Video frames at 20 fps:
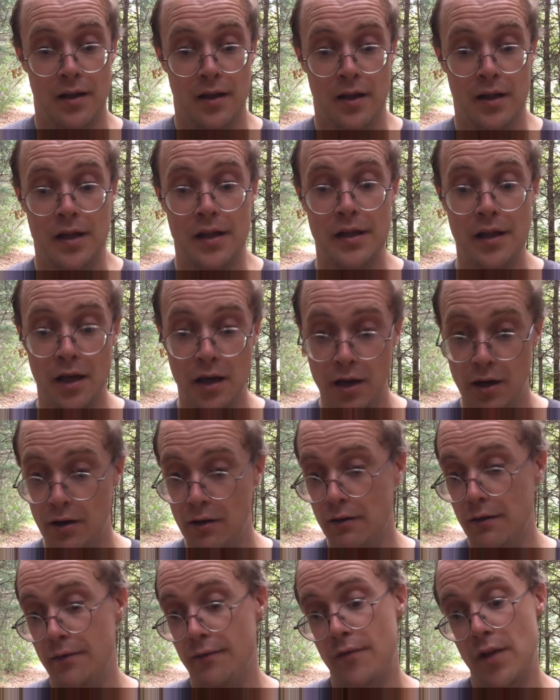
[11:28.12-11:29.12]

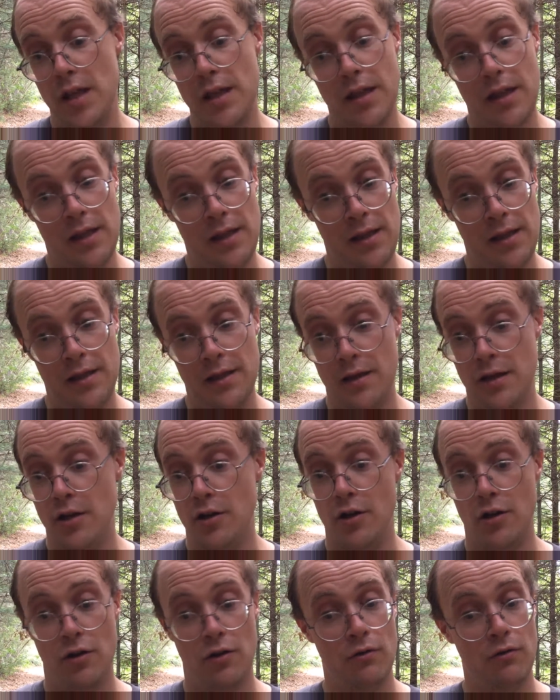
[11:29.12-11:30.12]
so this is, you
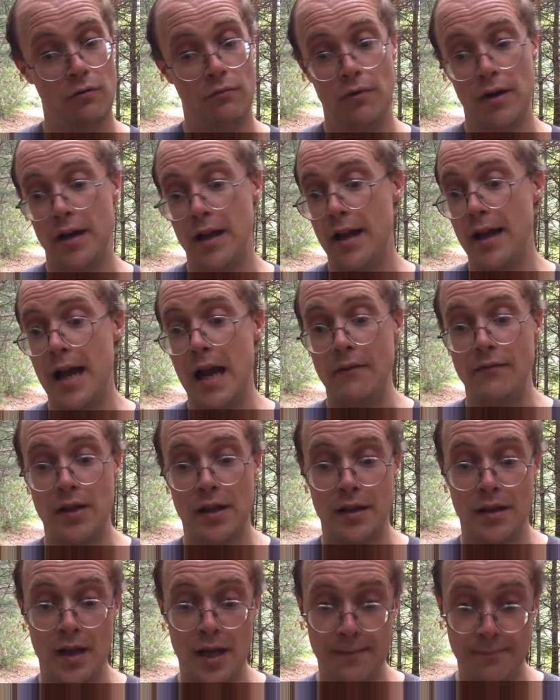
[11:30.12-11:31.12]
know, what I have to
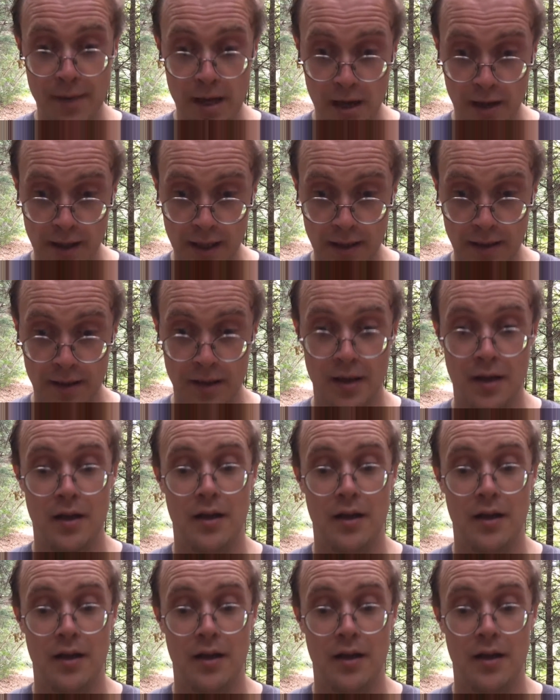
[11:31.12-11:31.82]
say about it.